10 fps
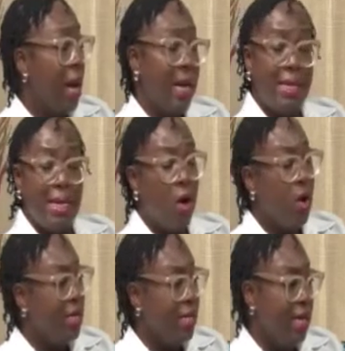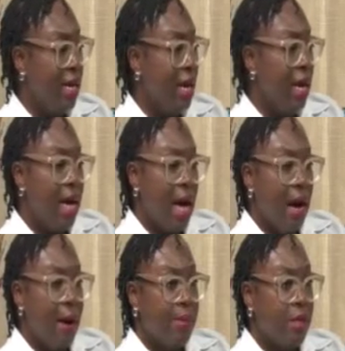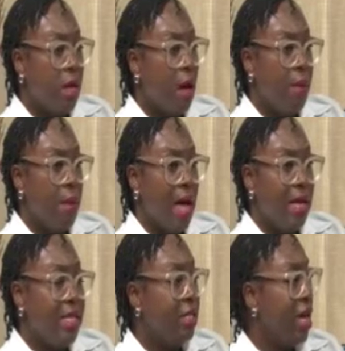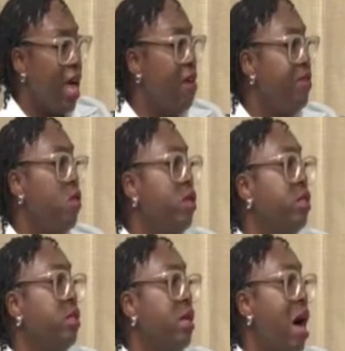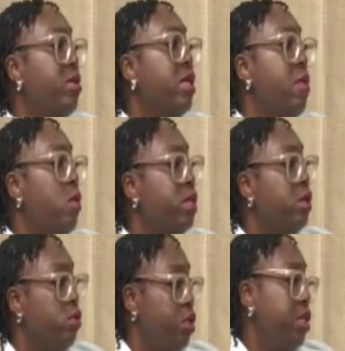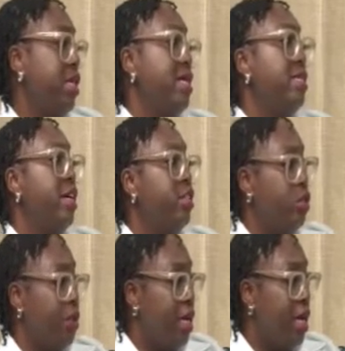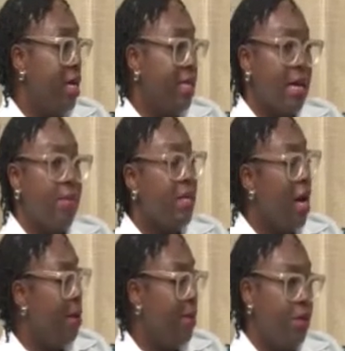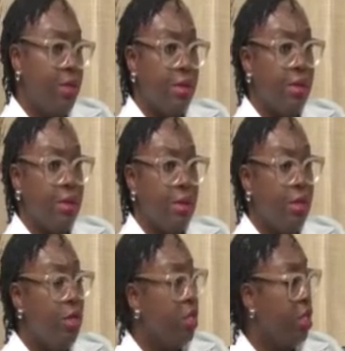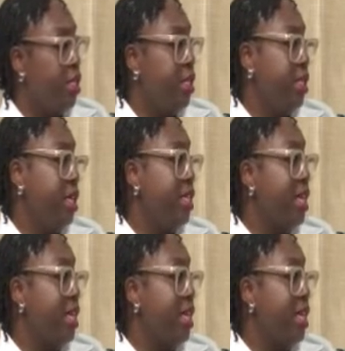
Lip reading: I say honestly, it's not everyone's outcome or solution that's surgery. Sometimes you just need to change